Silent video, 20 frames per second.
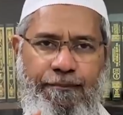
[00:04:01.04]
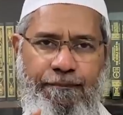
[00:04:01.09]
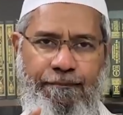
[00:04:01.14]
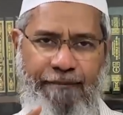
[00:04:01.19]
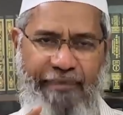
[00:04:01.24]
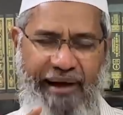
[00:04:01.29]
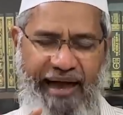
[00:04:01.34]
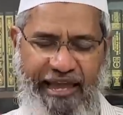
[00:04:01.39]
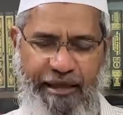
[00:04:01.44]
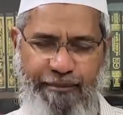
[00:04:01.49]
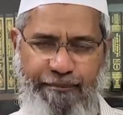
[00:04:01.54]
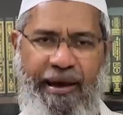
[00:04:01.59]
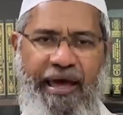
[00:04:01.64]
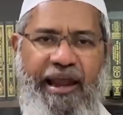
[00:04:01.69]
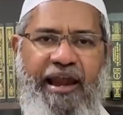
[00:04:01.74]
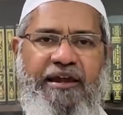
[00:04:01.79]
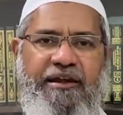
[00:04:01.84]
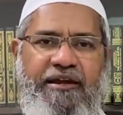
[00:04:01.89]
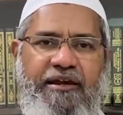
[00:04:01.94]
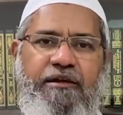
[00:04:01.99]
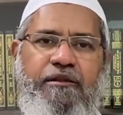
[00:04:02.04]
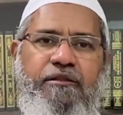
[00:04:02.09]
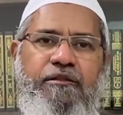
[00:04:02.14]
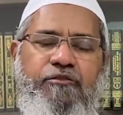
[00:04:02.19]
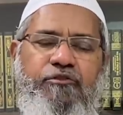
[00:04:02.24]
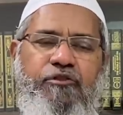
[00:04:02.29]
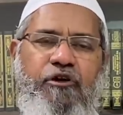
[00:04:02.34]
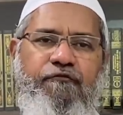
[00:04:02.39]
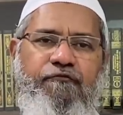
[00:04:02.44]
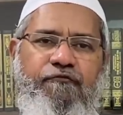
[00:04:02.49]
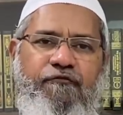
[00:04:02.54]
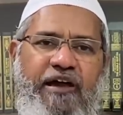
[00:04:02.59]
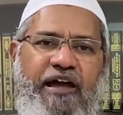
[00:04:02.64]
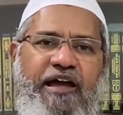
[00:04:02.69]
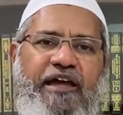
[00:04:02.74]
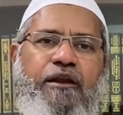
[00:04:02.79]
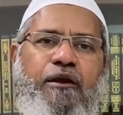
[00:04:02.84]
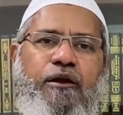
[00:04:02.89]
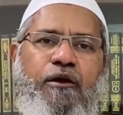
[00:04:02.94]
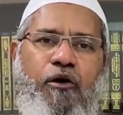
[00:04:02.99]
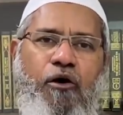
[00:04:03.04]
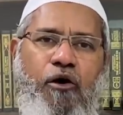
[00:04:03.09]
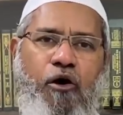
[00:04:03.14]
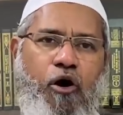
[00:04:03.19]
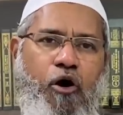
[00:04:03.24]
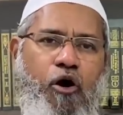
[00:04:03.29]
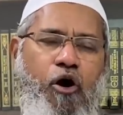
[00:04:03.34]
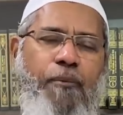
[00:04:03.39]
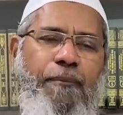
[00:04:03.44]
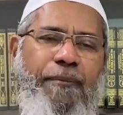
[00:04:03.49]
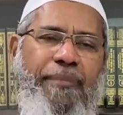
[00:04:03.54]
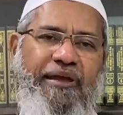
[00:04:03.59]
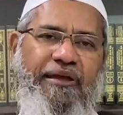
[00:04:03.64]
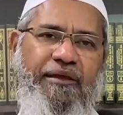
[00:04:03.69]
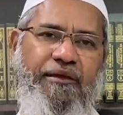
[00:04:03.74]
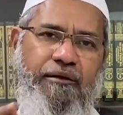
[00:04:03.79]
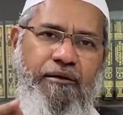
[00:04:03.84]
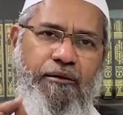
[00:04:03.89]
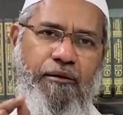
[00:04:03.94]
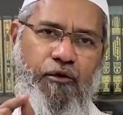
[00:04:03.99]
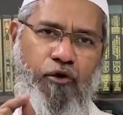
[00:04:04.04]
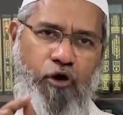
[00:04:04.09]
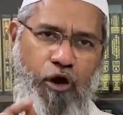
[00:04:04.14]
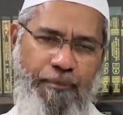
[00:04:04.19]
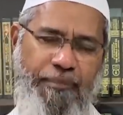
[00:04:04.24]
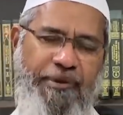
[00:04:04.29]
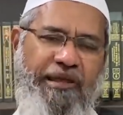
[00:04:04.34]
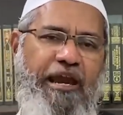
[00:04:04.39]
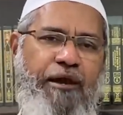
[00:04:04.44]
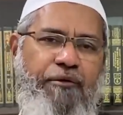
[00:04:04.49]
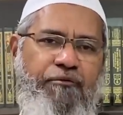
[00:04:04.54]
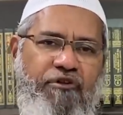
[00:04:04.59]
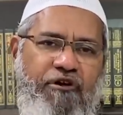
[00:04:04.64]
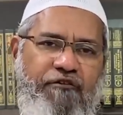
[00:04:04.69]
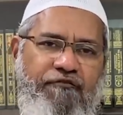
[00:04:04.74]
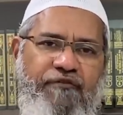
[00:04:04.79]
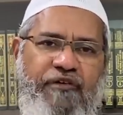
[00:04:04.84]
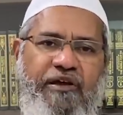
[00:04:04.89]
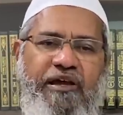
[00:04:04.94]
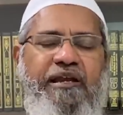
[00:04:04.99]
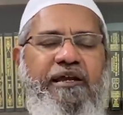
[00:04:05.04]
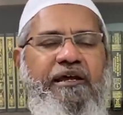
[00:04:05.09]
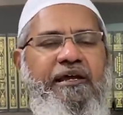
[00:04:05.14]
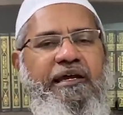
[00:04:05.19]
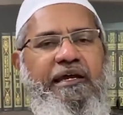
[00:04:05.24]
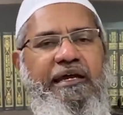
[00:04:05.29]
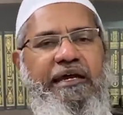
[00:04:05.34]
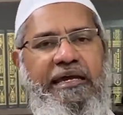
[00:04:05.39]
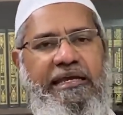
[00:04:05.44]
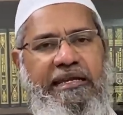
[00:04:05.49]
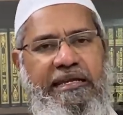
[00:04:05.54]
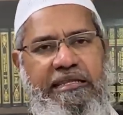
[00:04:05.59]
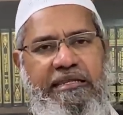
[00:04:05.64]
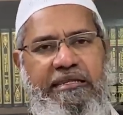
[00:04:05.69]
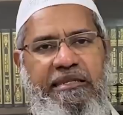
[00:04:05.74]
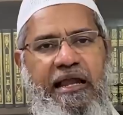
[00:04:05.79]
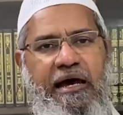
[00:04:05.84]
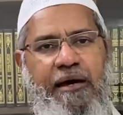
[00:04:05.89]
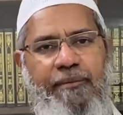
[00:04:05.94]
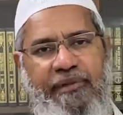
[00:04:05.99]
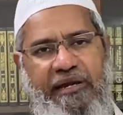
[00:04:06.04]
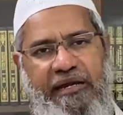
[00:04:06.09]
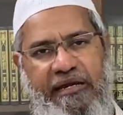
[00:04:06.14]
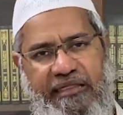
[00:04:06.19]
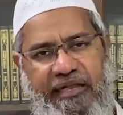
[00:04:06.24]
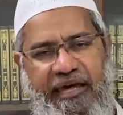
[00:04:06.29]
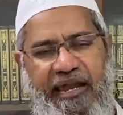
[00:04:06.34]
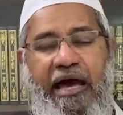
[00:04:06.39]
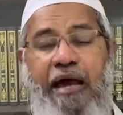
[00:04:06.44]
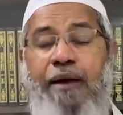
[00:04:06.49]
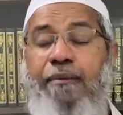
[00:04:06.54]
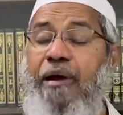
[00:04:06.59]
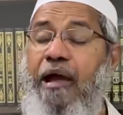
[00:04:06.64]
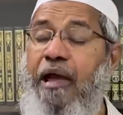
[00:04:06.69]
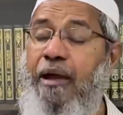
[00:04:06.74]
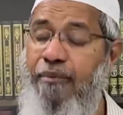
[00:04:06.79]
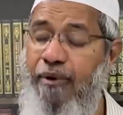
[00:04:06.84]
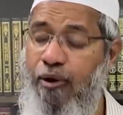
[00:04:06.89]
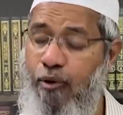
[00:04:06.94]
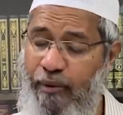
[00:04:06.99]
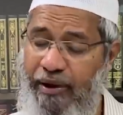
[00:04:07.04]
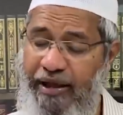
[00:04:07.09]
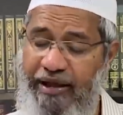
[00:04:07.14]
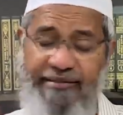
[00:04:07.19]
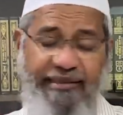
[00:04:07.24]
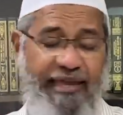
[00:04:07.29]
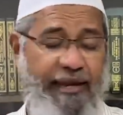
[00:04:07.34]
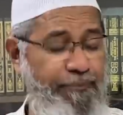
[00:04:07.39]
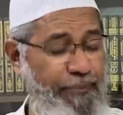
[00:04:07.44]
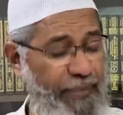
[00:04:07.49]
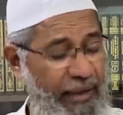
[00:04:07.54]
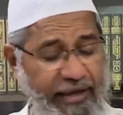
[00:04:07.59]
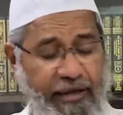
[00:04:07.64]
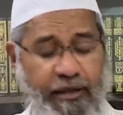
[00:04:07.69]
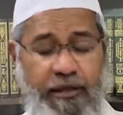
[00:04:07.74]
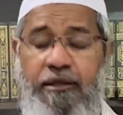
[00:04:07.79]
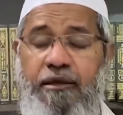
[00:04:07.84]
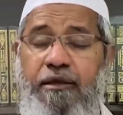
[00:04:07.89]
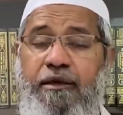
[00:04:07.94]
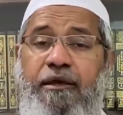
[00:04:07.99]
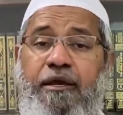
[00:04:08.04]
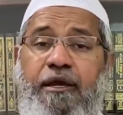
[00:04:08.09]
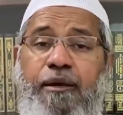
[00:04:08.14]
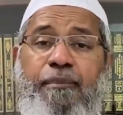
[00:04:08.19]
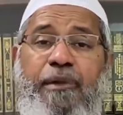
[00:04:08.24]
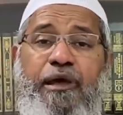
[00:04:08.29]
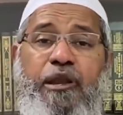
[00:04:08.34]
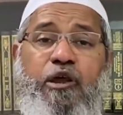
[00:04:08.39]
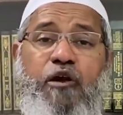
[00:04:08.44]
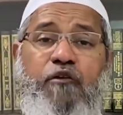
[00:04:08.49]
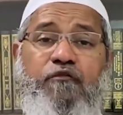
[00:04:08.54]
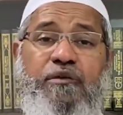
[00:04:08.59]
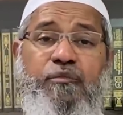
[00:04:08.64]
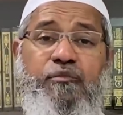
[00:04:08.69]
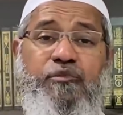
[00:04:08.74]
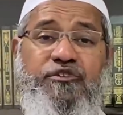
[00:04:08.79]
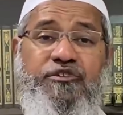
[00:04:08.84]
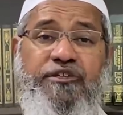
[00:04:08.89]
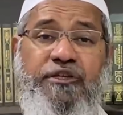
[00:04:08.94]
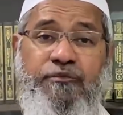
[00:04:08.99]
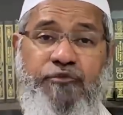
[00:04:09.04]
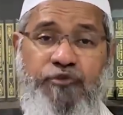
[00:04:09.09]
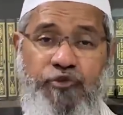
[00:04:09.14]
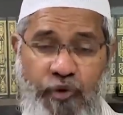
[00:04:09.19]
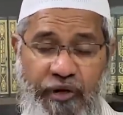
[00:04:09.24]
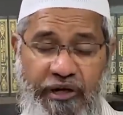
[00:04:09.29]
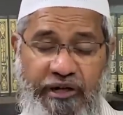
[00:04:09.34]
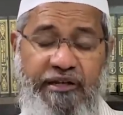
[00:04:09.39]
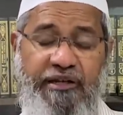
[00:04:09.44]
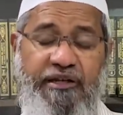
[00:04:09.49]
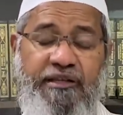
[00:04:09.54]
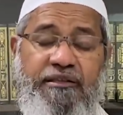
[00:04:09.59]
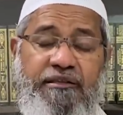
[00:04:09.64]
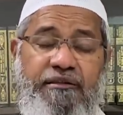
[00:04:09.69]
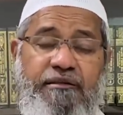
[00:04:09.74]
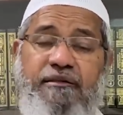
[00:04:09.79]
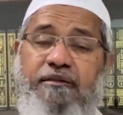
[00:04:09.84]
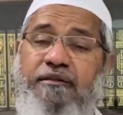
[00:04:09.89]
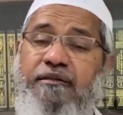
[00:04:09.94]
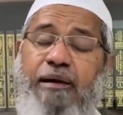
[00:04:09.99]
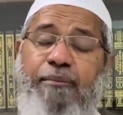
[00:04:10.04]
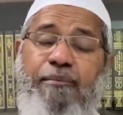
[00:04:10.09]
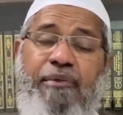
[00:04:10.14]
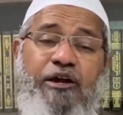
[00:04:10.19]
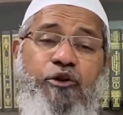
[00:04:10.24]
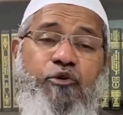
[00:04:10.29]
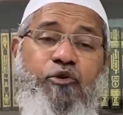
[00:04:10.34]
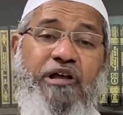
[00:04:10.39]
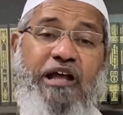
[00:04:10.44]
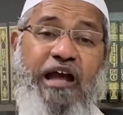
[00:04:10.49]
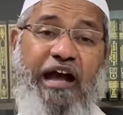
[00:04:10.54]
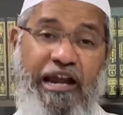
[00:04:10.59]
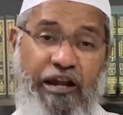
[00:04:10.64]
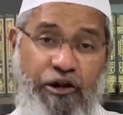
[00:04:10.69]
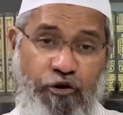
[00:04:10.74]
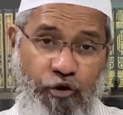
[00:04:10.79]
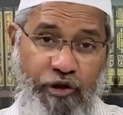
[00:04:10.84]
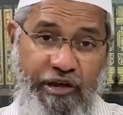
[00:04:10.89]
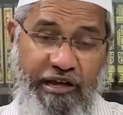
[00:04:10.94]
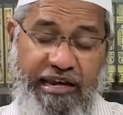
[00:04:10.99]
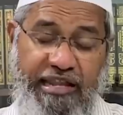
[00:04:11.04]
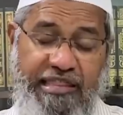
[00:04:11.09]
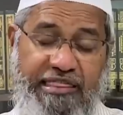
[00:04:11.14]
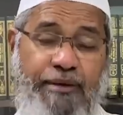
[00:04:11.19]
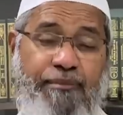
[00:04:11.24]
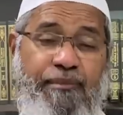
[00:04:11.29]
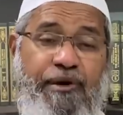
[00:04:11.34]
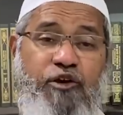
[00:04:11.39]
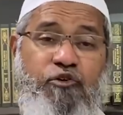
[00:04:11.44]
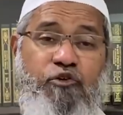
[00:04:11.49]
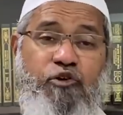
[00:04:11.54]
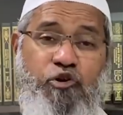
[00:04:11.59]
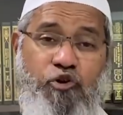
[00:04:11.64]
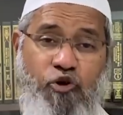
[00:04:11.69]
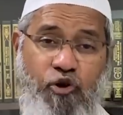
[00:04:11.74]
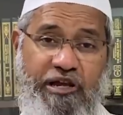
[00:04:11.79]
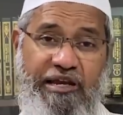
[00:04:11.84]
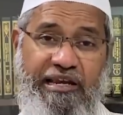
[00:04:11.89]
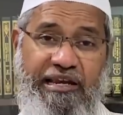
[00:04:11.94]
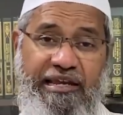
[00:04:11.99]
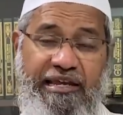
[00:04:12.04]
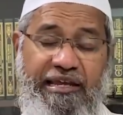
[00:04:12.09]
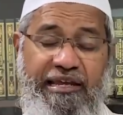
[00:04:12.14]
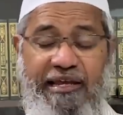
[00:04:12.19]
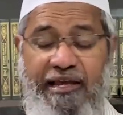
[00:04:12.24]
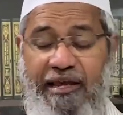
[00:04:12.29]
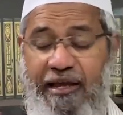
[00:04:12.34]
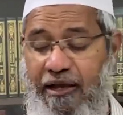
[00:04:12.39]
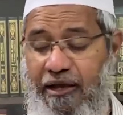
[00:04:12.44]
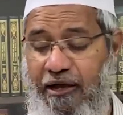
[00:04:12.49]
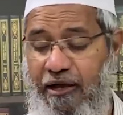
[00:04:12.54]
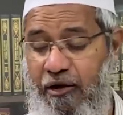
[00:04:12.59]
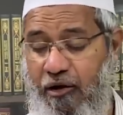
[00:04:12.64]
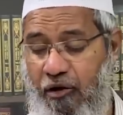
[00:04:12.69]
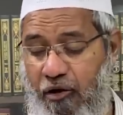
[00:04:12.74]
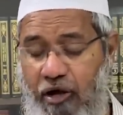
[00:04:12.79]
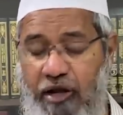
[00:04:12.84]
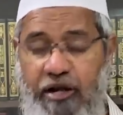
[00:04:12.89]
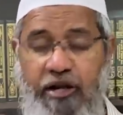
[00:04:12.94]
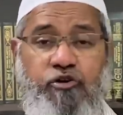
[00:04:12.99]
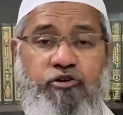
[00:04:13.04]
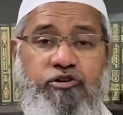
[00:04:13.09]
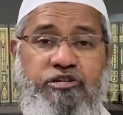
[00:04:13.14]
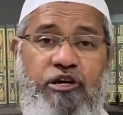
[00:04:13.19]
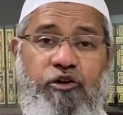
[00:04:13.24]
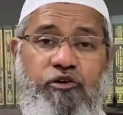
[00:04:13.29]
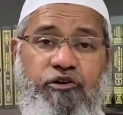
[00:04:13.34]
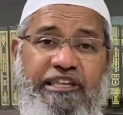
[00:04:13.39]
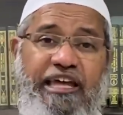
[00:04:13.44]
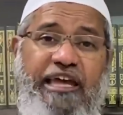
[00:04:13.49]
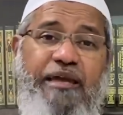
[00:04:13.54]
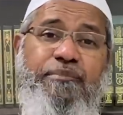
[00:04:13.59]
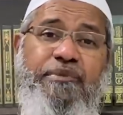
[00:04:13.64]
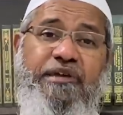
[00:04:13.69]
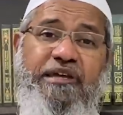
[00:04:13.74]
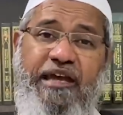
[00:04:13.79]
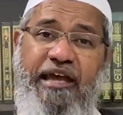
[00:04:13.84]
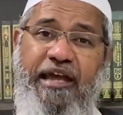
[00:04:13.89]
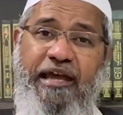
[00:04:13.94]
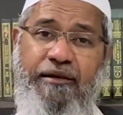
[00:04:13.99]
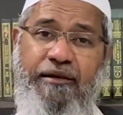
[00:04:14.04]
buying pirated software or copying copyright software in Islam, it's haram. I'm aware that many of the Muslims do it. Some are doing unknowingly, some are doing knowingly. According to Sheikh Utaimi